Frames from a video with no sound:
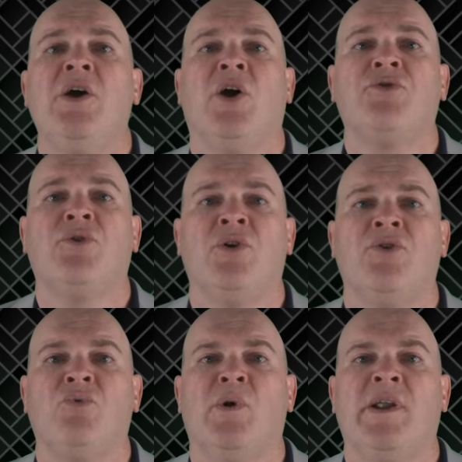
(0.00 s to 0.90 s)
It also
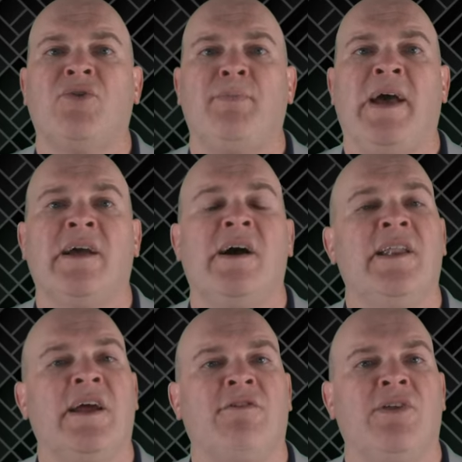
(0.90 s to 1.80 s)
earns 1x back
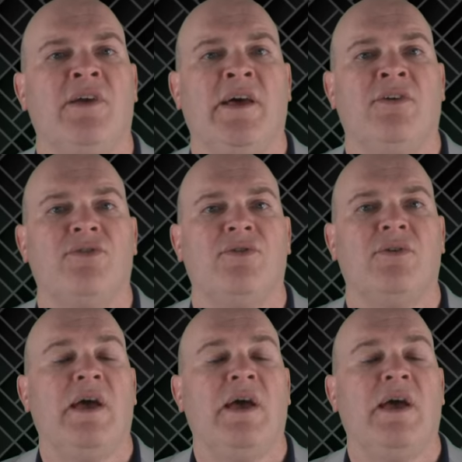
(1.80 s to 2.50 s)
on everything else.